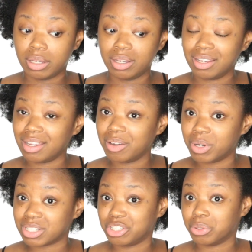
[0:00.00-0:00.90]
it
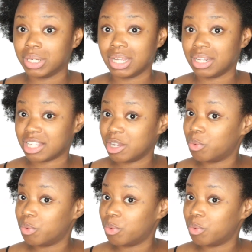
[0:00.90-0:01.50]
wasn't doing anything.